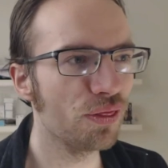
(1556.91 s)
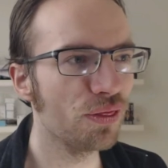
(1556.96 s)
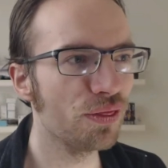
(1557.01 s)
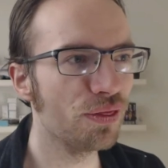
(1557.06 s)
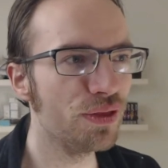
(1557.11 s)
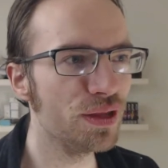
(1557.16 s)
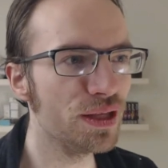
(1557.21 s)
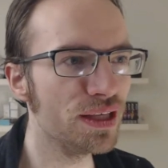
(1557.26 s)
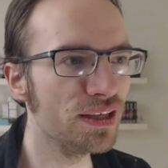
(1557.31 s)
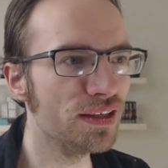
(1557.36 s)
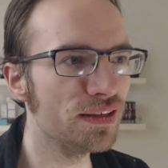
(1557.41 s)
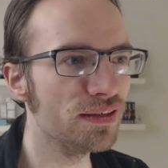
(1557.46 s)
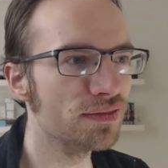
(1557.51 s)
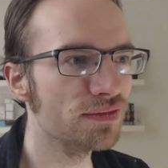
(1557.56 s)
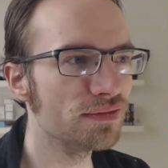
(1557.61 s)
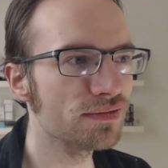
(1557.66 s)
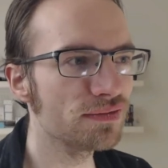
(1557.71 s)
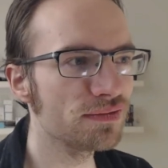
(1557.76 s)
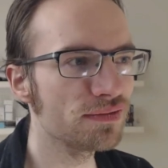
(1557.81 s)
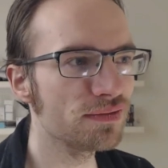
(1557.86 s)
the
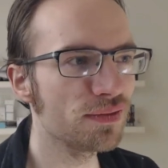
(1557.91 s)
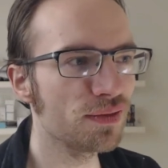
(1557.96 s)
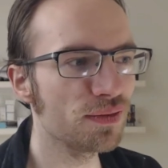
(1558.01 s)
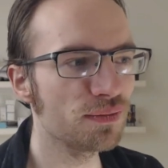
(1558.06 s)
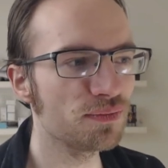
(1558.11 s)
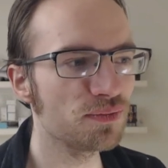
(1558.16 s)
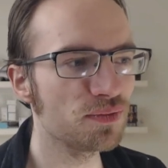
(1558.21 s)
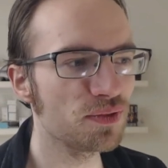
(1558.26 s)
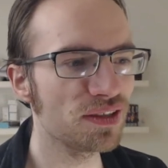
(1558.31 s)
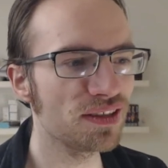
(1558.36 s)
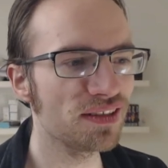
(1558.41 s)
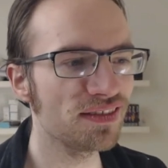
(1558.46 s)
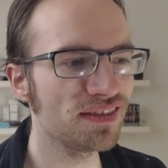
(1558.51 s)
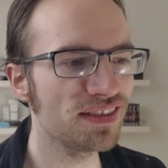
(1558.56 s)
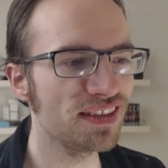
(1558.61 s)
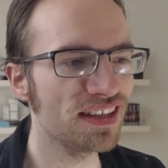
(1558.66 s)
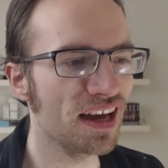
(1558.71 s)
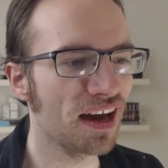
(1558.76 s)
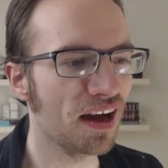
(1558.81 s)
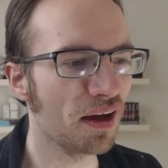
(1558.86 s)

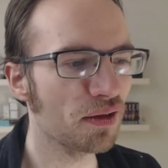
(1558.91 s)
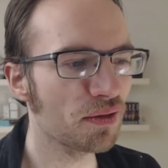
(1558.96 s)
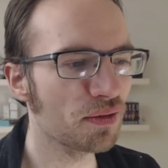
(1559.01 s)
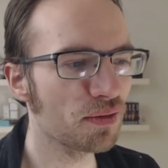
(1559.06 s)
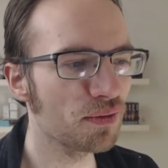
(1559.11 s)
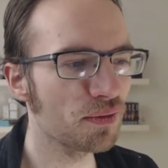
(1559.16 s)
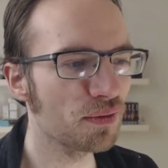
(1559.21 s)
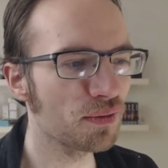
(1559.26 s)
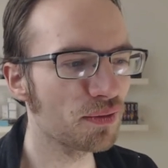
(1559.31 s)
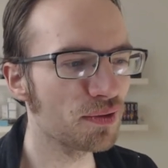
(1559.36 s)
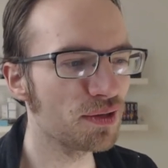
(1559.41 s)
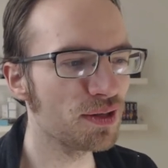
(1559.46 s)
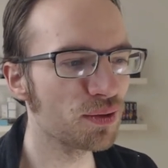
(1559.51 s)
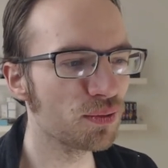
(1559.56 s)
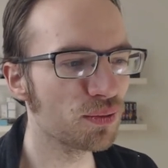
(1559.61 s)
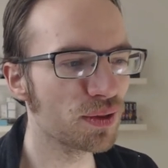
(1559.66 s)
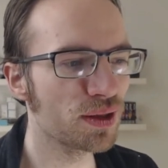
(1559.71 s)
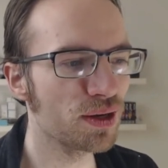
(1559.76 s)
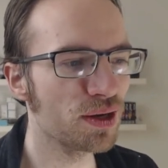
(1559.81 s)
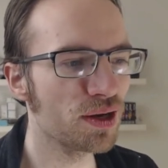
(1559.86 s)
yeah the the deal
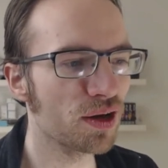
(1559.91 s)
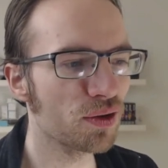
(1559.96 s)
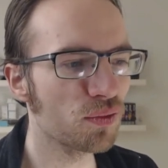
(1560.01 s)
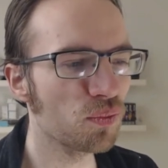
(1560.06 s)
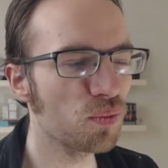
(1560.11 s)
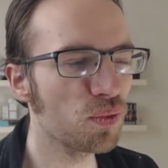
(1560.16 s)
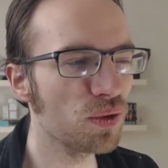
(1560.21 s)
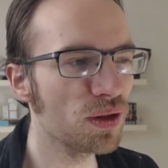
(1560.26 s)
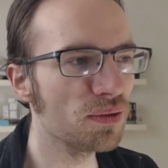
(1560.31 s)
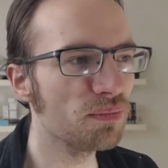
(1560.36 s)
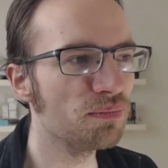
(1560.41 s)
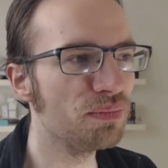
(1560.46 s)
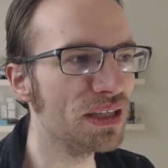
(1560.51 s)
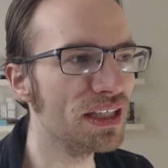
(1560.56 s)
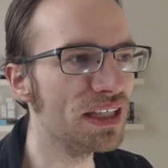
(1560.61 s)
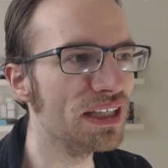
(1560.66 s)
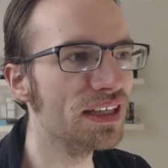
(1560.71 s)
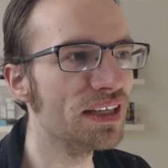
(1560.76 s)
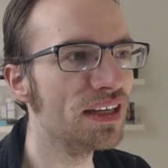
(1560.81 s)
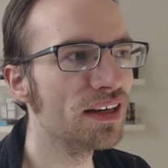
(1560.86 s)
with the nut will
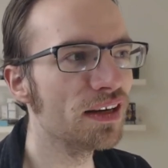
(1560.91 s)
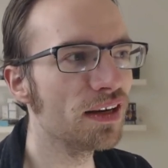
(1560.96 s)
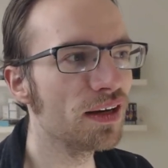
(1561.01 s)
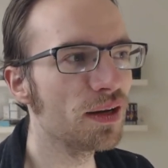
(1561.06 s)
be